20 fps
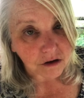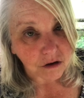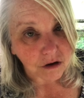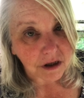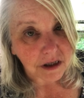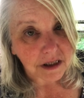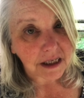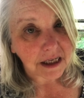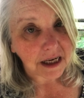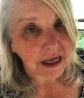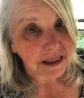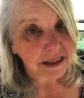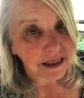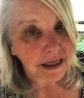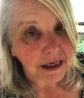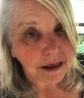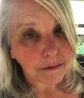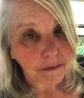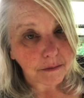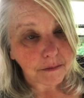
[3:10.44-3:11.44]
took to get
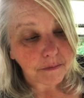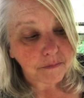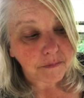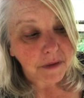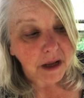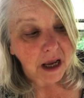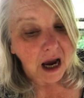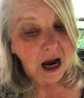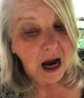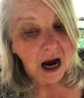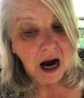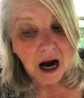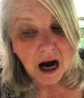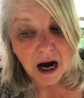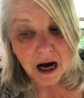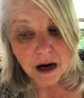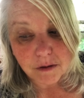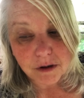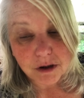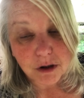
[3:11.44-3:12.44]
to him.
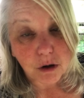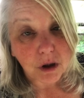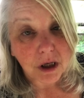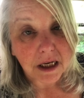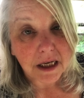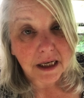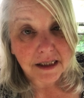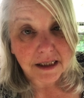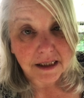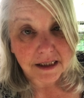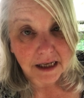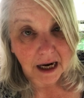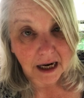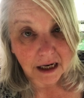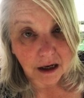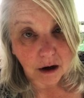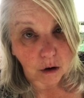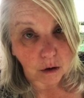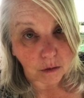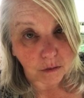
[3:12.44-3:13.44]
I was looking into
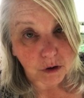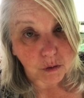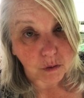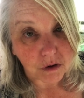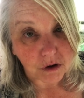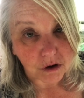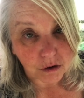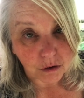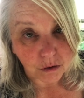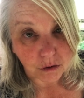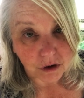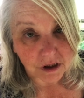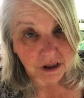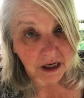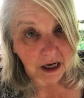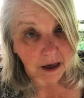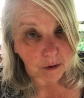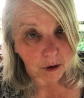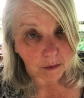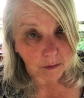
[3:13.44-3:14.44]
tiny homes when the skoolies
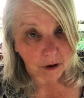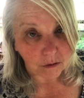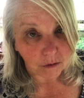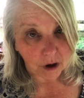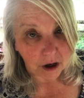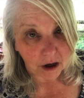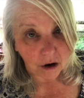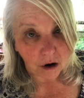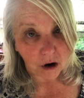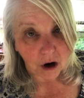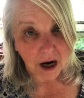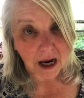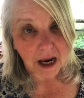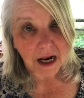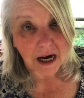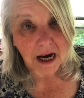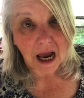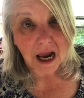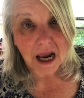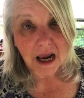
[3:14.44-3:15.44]
came on my radar,
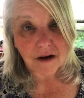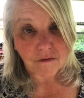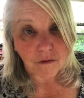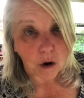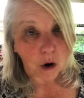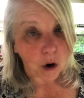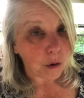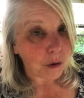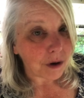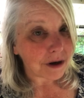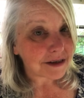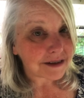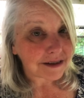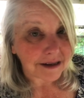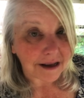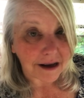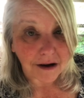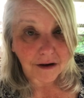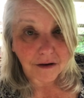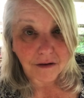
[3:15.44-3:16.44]
and I have always
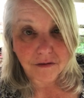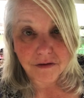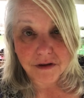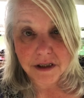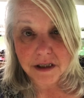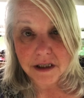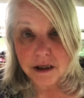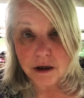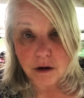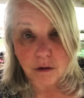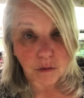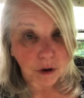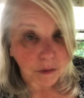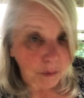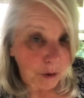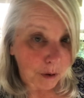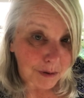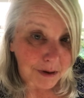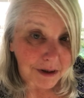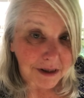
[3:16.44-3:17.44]
loved
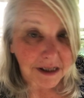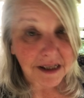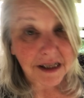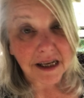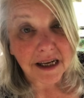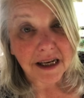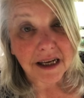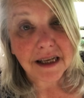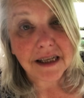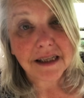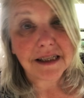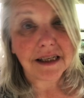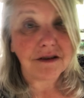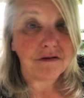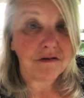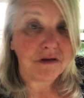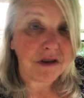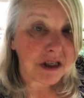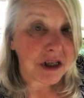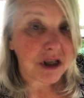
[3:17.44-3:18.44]
repurposed things
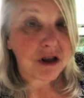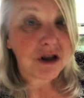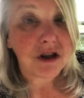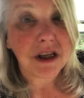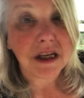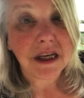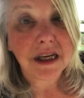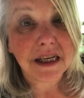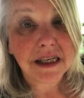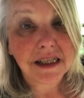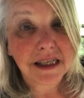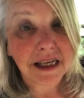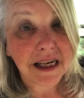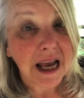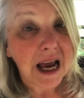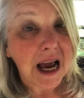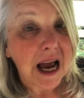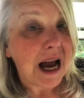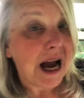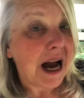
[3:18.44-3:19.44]
and vintage things.
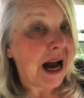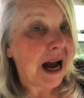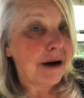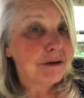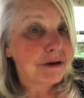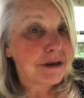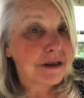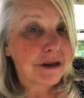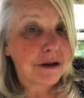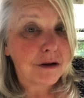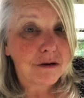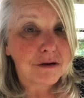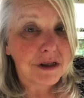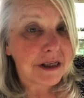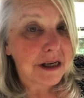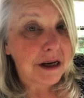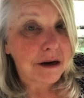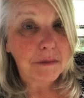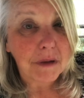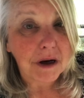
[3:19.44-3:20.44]
And I was
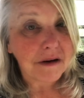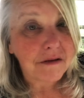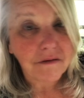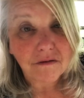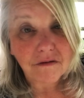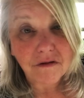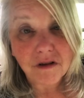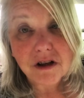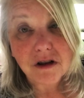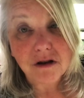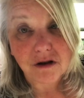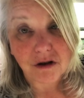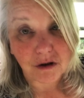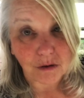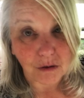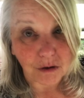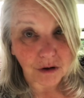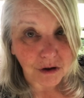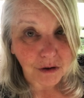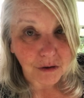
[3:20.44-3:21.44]
closing down my vintage
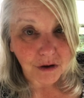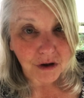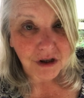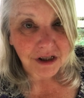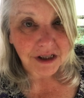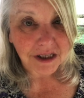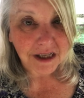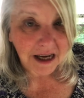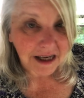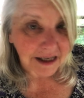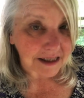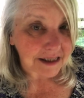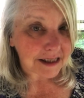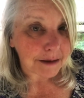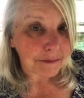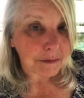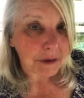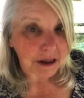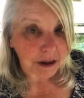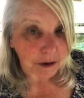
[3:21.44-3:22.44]
store, so it just kind of
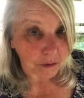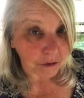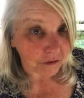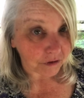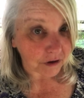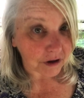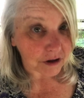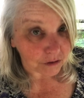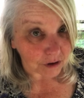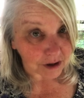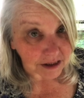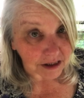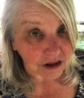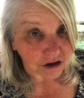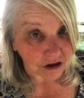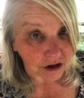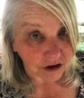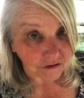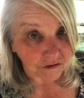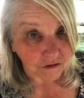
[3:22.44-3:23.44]
seemed like the perfect
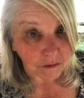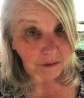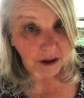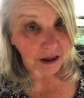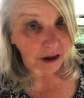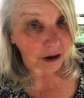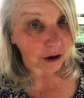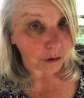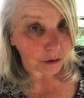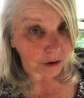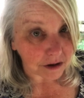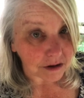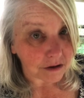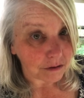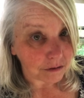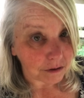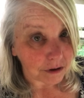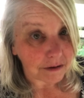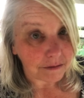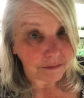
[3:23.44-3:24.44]
transition for me to go
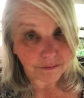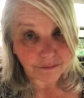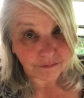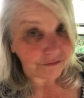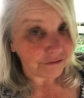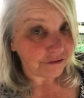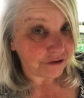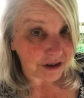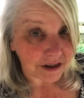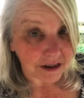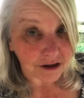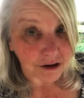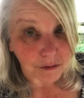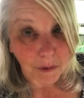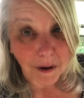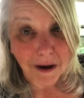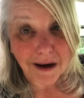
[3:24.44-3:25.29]
into a vintage